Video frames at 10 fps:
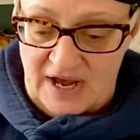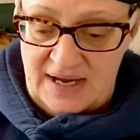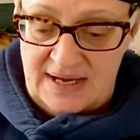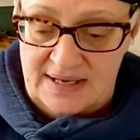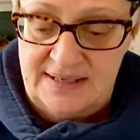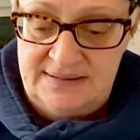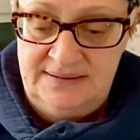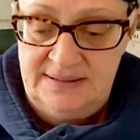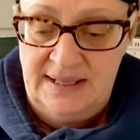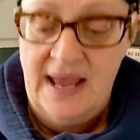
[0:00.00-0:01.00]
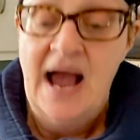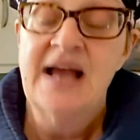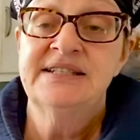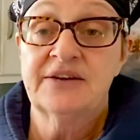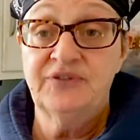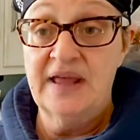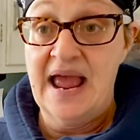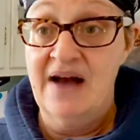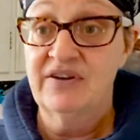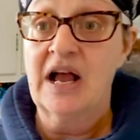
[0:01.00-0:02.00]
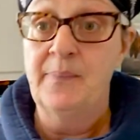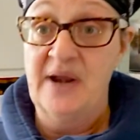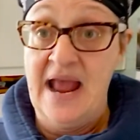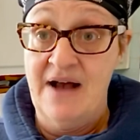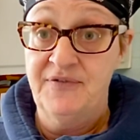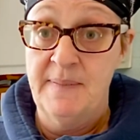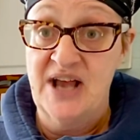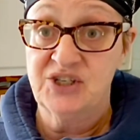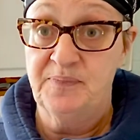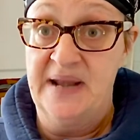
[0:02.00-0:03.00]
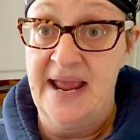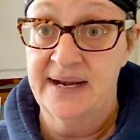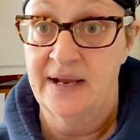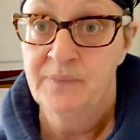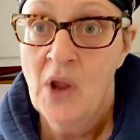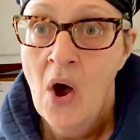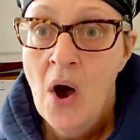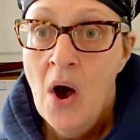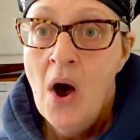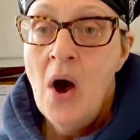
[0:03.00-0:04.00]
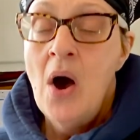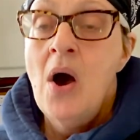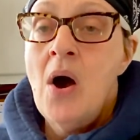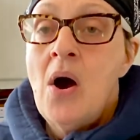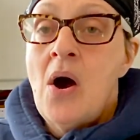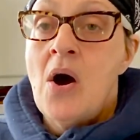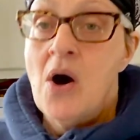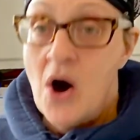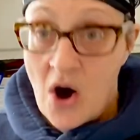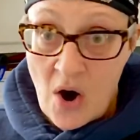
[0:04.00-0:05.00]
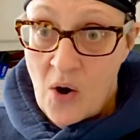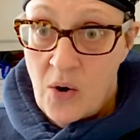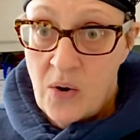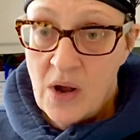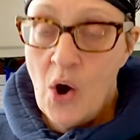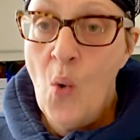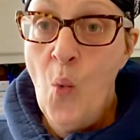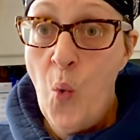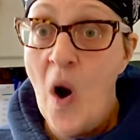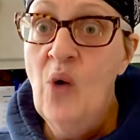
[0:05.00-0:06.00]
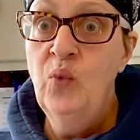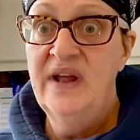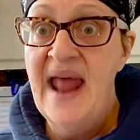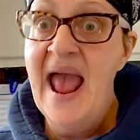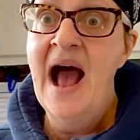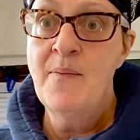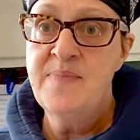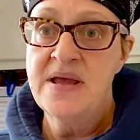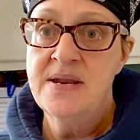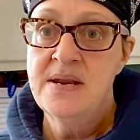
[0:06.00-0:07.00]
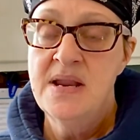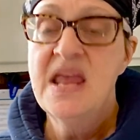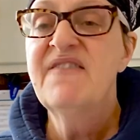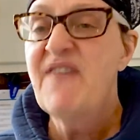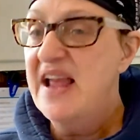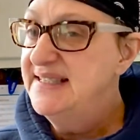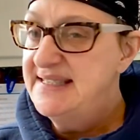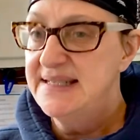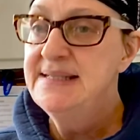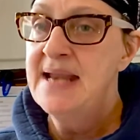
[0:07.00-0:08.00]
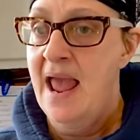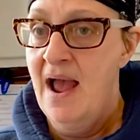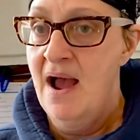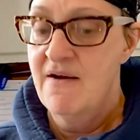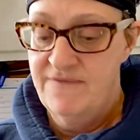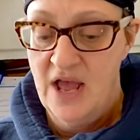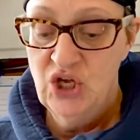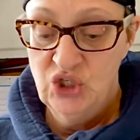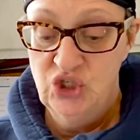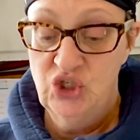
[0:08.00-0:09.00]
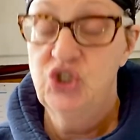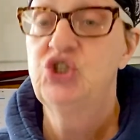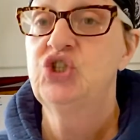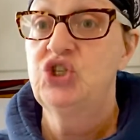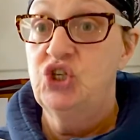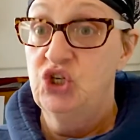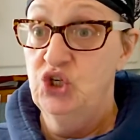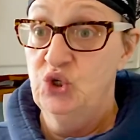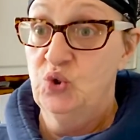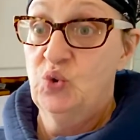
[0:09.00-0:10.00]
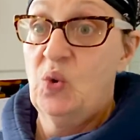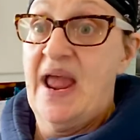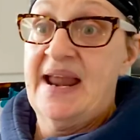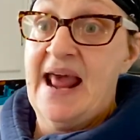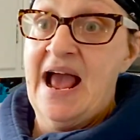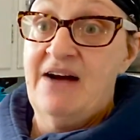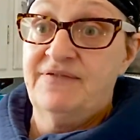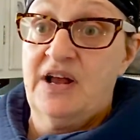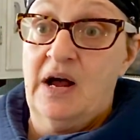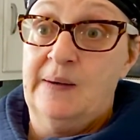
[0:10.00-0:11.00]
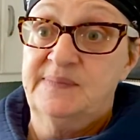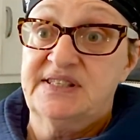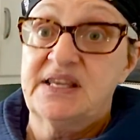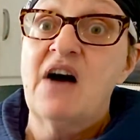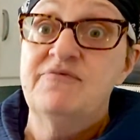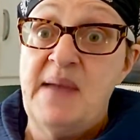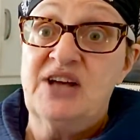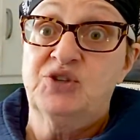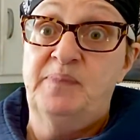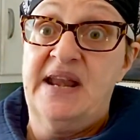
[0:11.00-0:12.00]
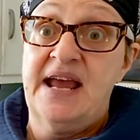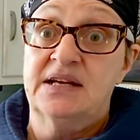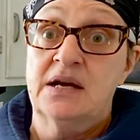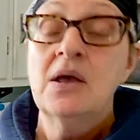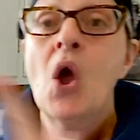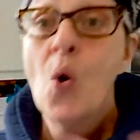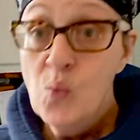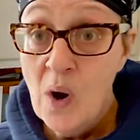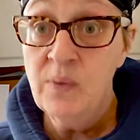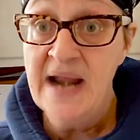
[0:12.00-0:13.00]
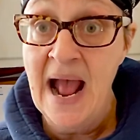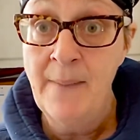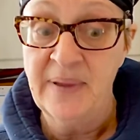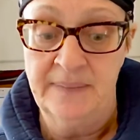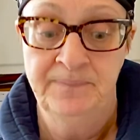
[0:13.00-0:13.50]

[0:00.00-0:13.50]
I definitely have a cup and a half of mashed banana. Oh, what would happen if I didn't have 2.5 cups of mashed banana? What would happen?